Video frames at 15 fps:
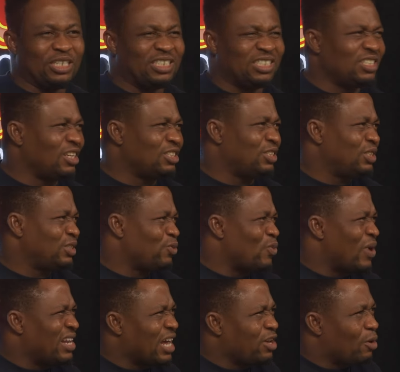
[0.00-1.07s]
not
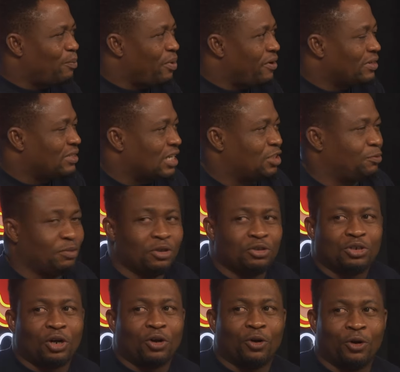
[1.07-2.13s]
whether your parents are
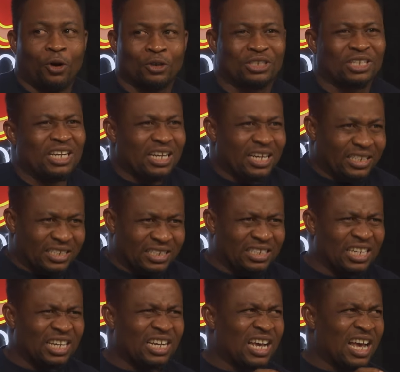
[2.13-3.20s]
spiritual or not. It is,
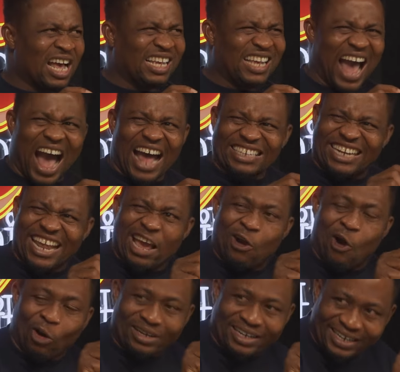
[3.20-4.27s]
are they
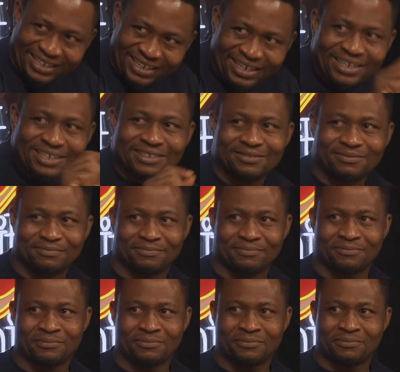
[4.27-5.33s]
godly?
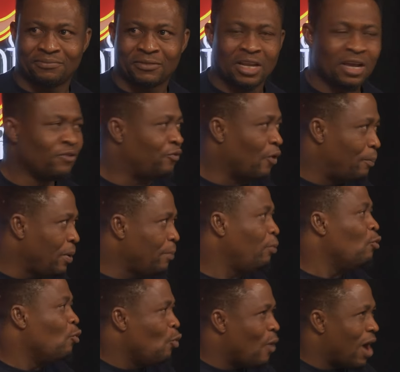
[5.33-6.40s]
For people
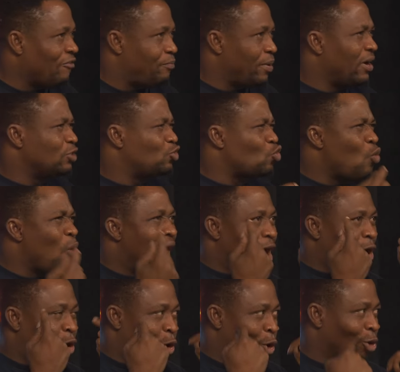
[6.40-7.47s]
who have parents who are
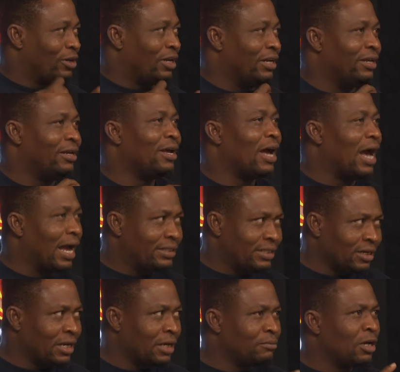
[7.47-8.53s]
godly, I tell
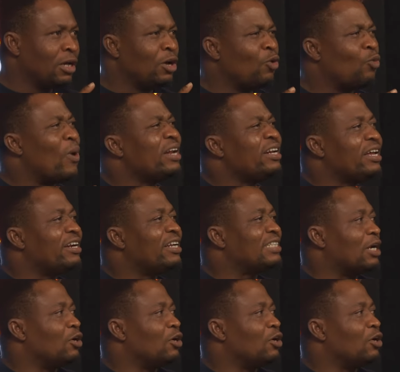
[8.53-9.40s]
them, when they raise an